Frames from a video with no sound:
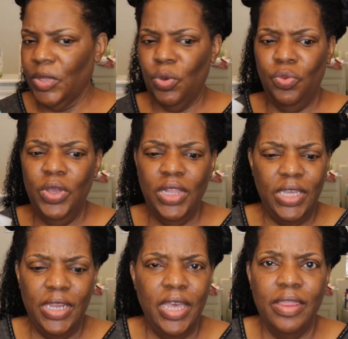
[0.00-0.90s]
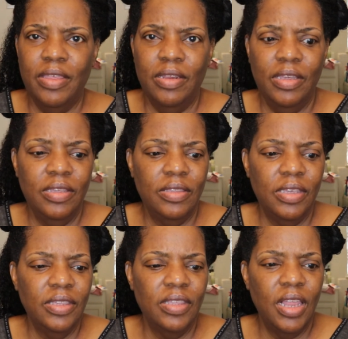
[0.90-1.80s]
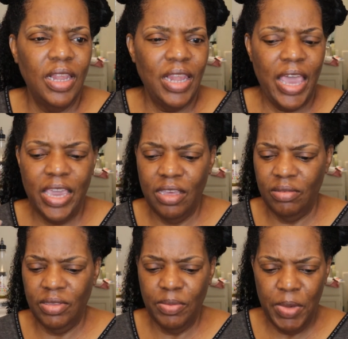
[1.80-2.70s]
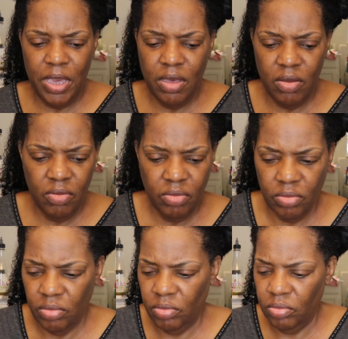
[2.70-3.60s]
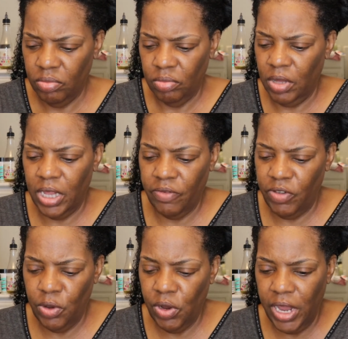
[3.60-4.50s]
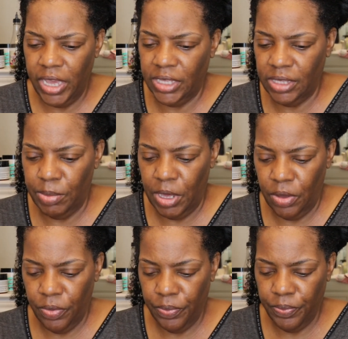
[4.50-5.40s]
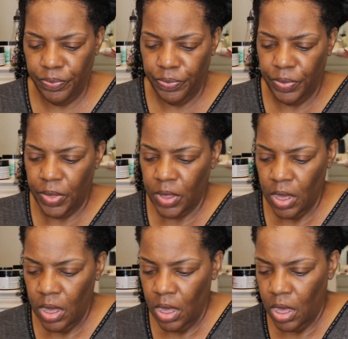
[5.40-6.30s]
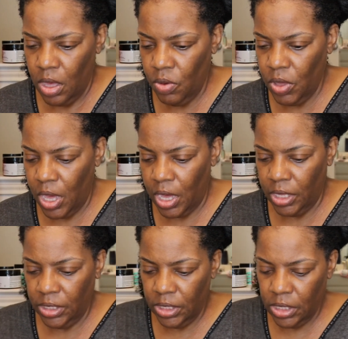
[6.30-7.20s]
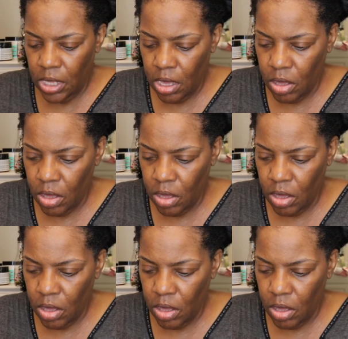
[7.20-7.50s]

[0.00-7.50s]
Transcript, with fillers: really nothing. It's, it's a light smell. Very light smell. Okay, so